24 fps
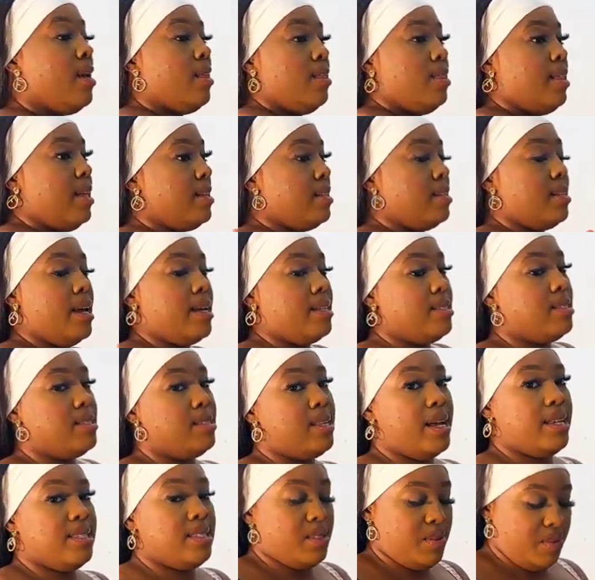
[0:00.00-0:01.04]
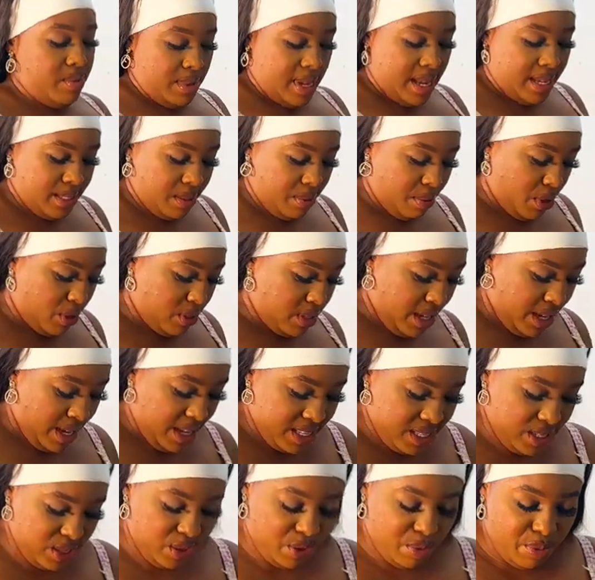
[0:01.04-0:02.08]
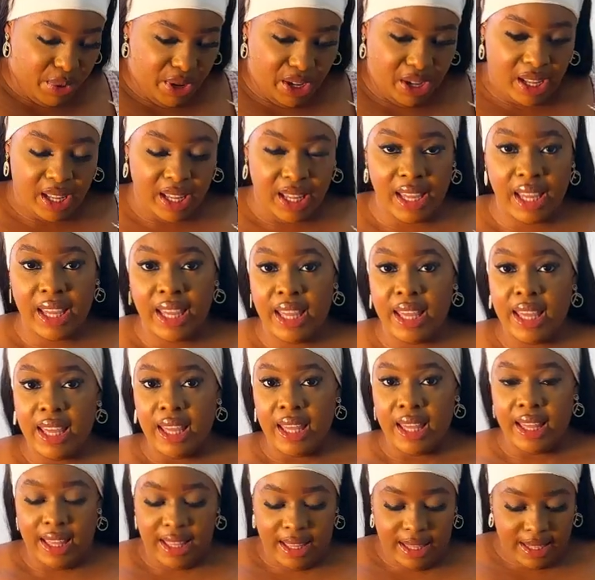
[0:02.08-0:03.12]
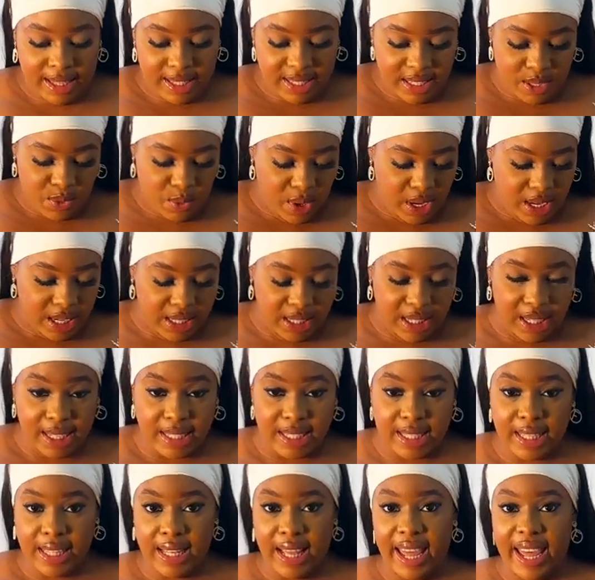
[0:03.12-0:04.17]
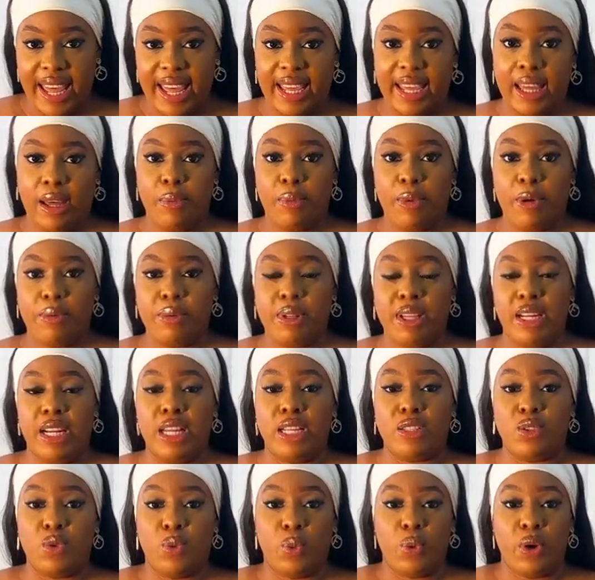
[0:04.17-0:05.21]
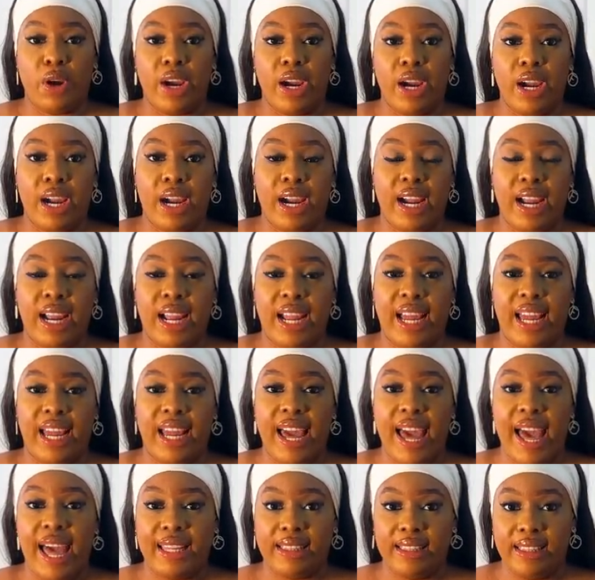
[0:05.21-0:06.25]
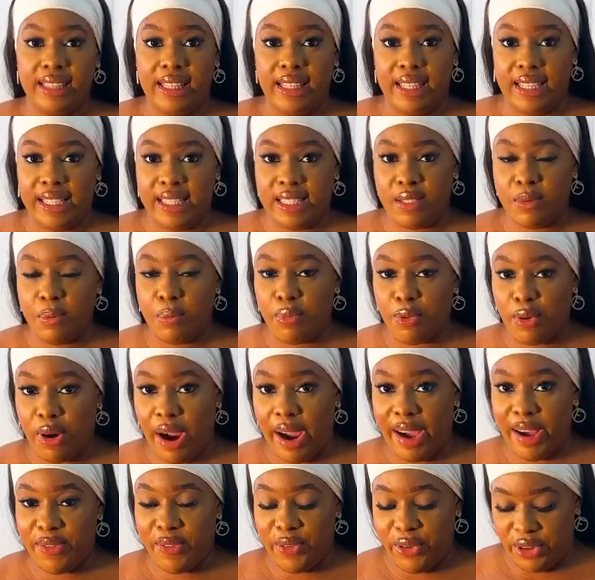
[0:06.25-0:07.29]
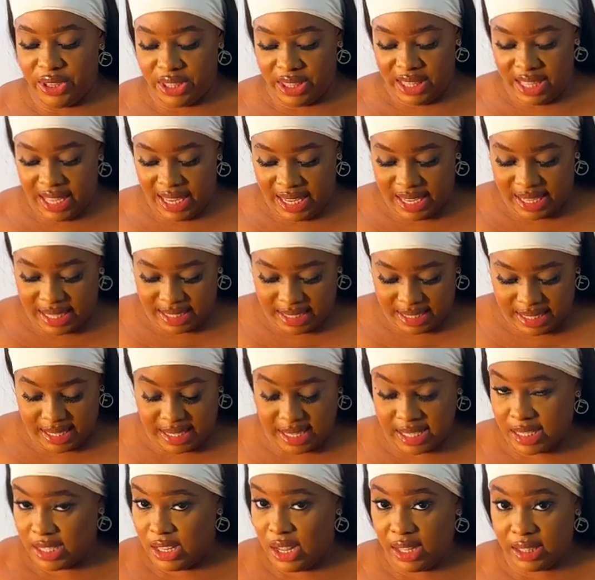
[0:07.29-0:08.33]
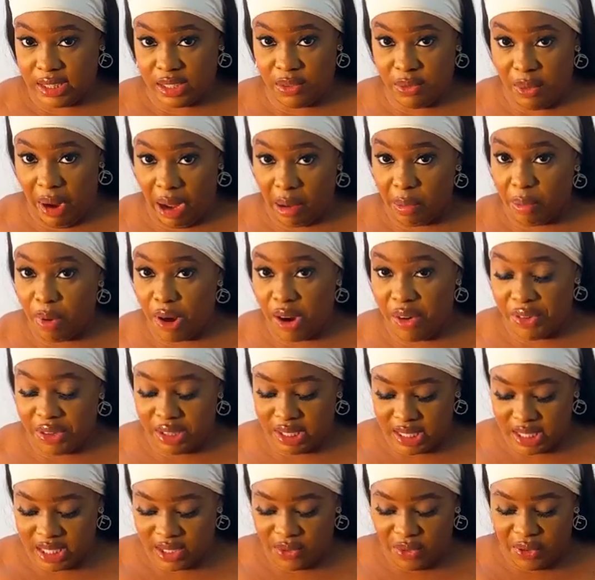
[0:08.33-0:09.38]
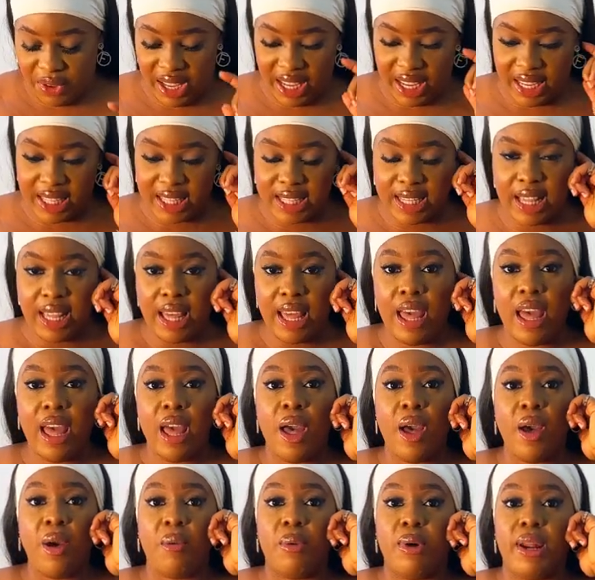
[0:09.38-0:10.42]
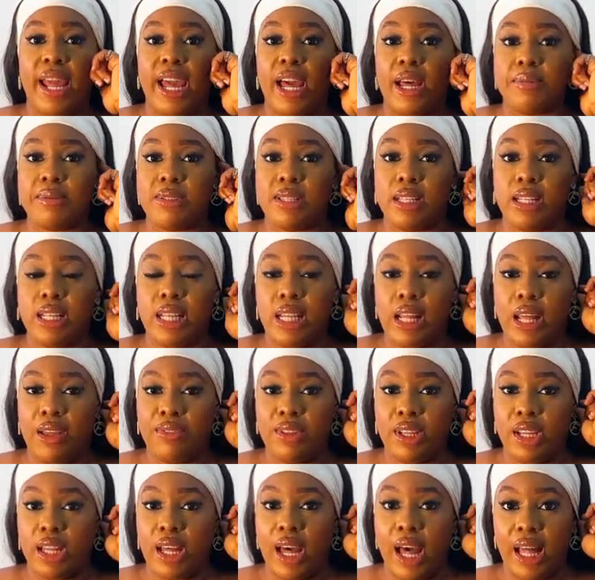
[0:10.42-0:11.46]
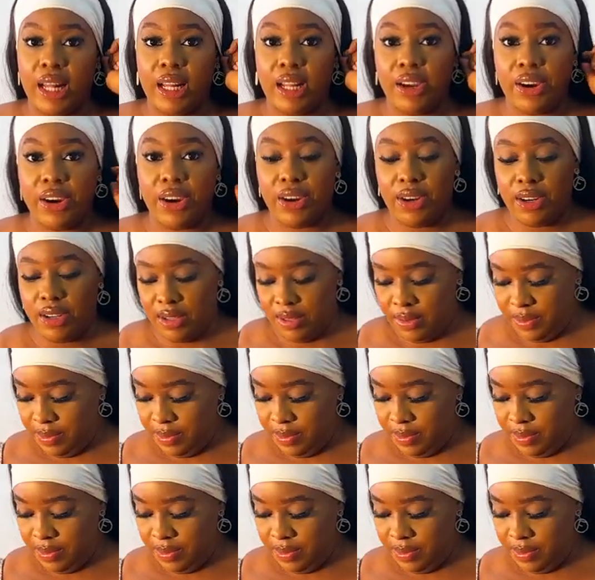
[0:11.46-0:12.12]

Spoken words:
That's the most I can do, but this is what it looks like. I'll probably need to wear a handleless bra for this. This is not the right bra for this fit. But I absolutely love the color.